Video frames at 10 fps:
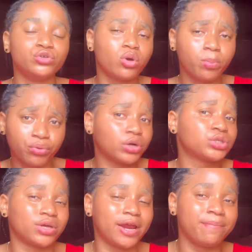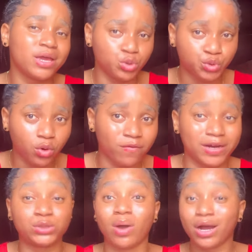you know, products you can make use of
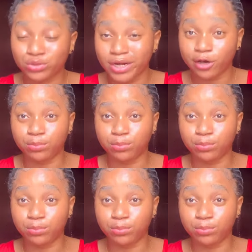that will actually